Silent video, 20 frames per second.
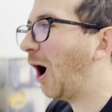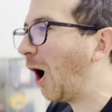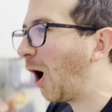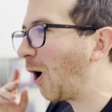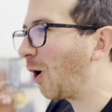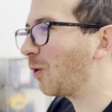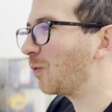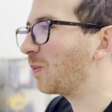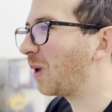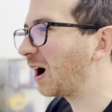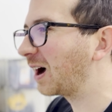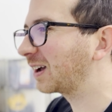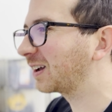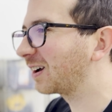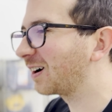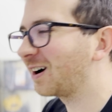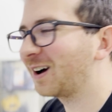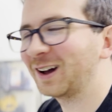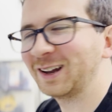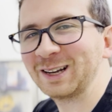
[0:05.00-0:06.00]
Oh my
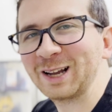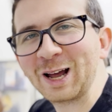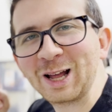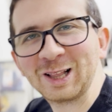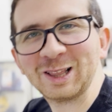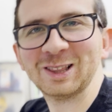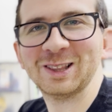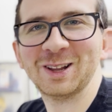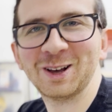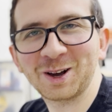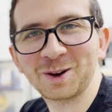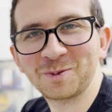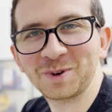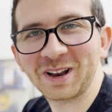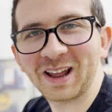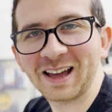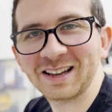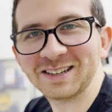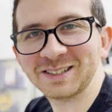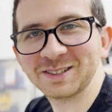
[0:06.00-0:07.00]
God, look what
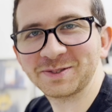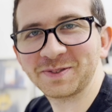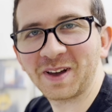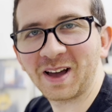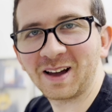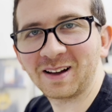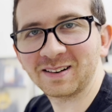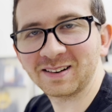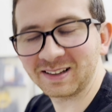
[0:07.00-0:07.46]
I just found.